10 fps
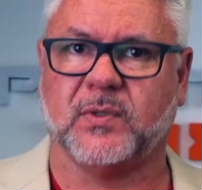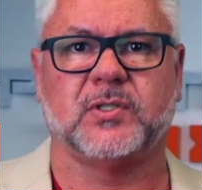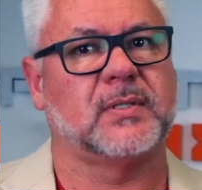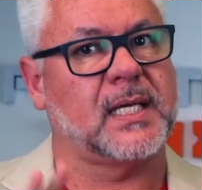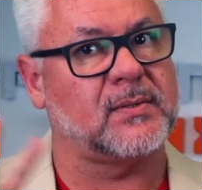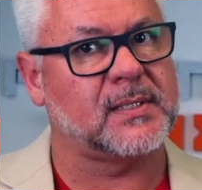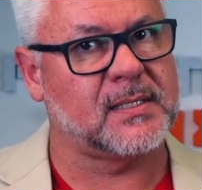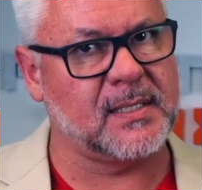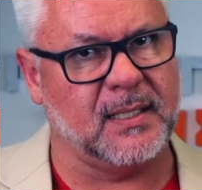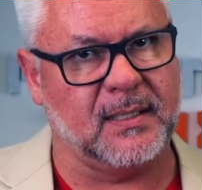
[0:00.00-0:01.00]
what you cannot
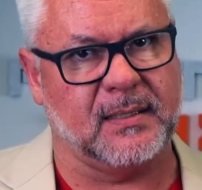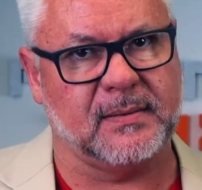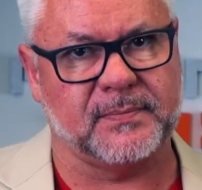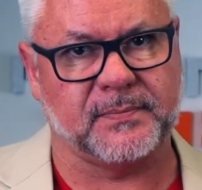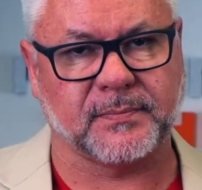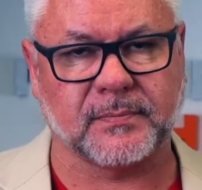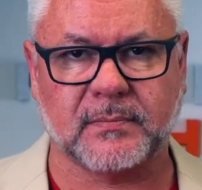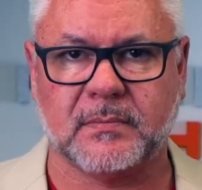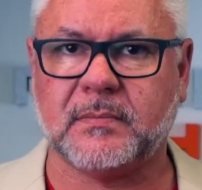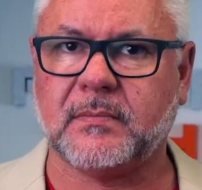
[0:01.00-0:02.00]
see.
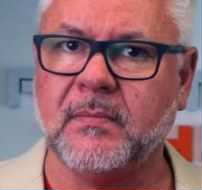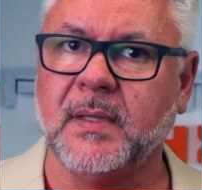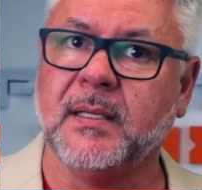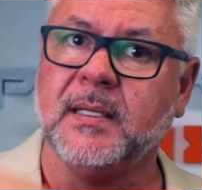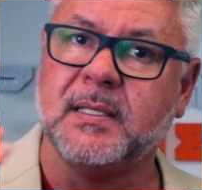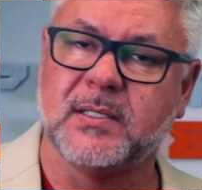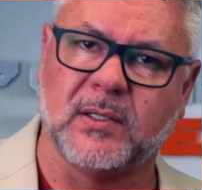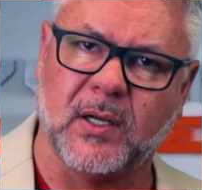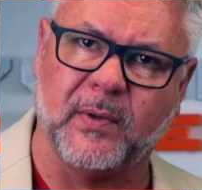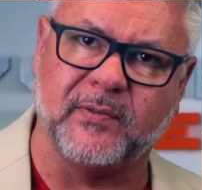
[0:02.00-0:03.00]
So
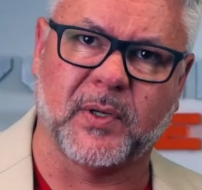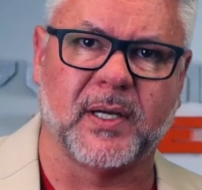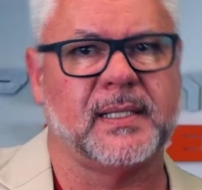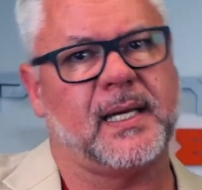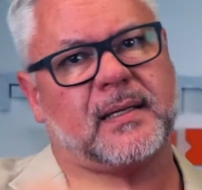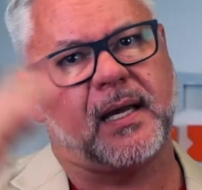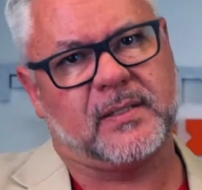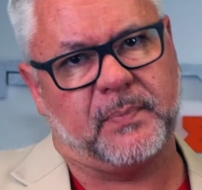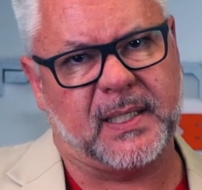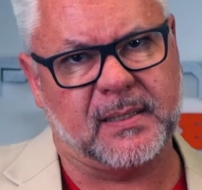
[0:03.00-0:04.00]
now we've broken out our
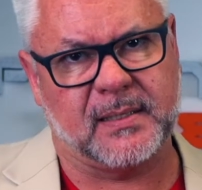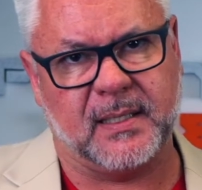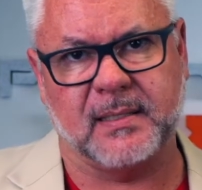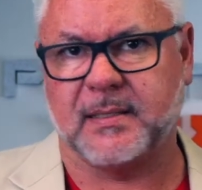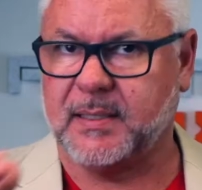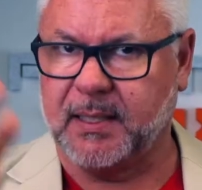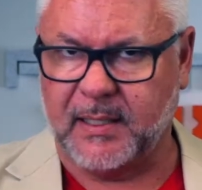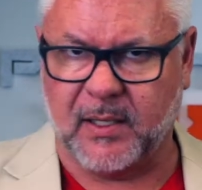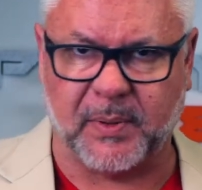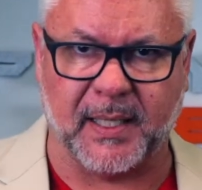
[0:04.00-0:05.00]
dependencies in
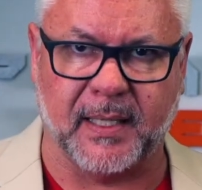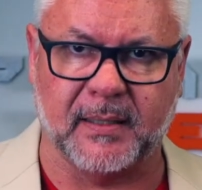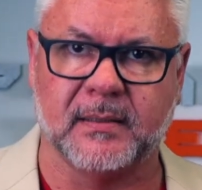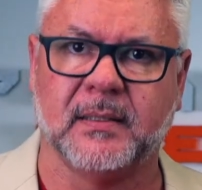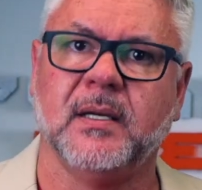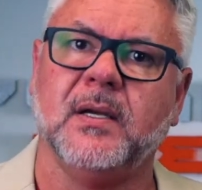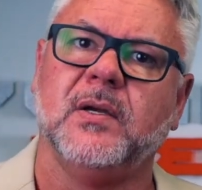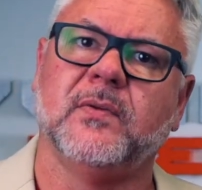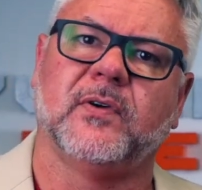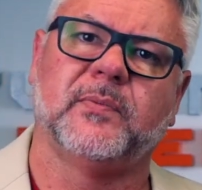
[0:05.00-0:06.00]
our plan.
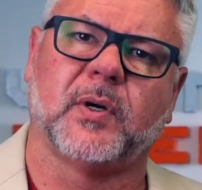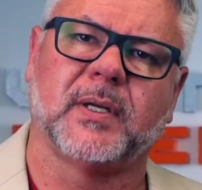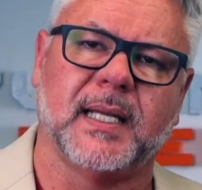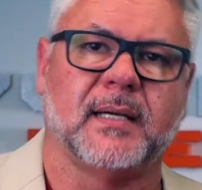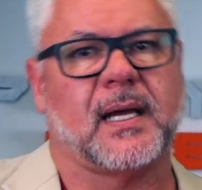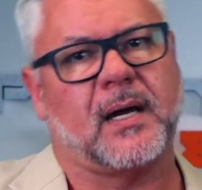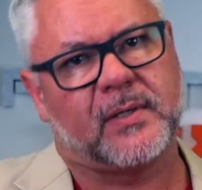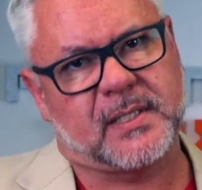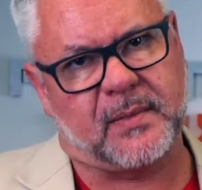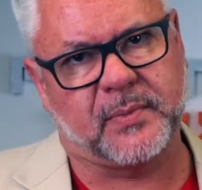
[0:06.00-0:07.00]
We've broken out our
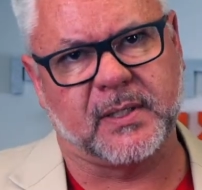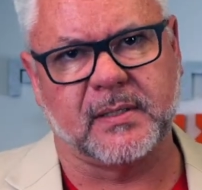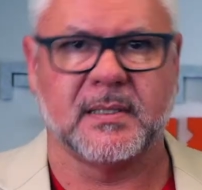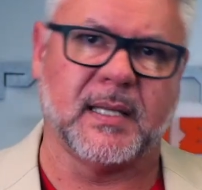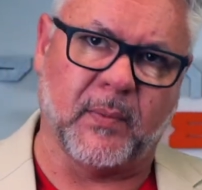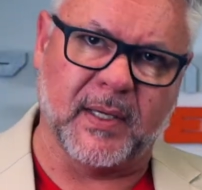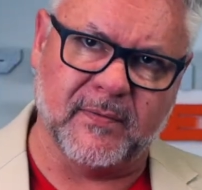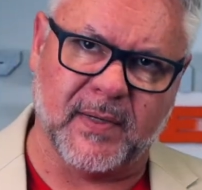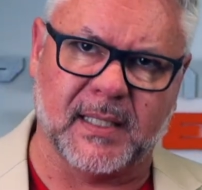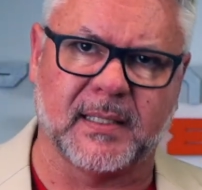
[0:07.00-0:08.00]
assumptions that we can
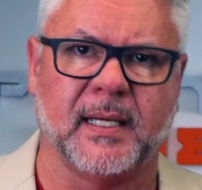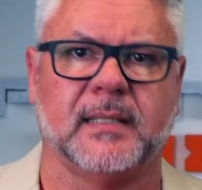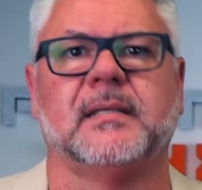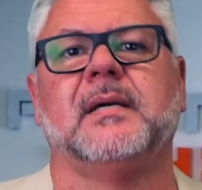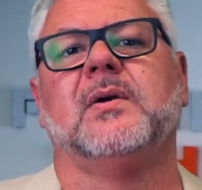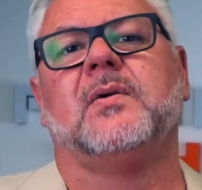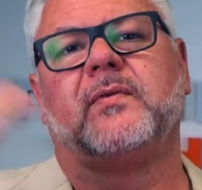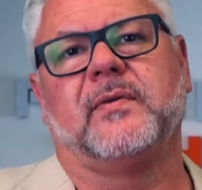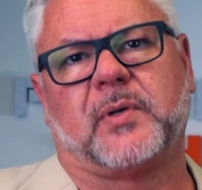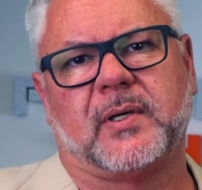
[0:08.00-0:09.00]
validate.
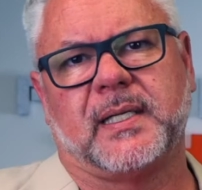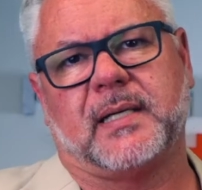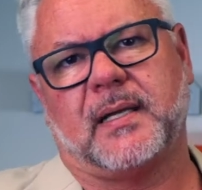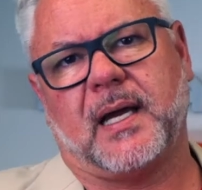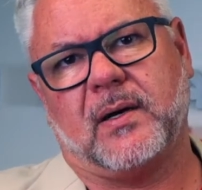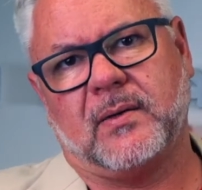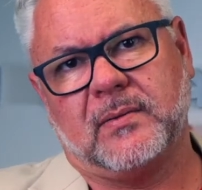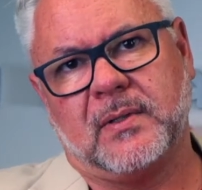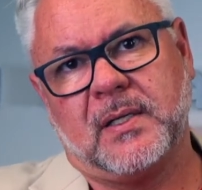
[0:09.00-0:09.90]
We've broken out our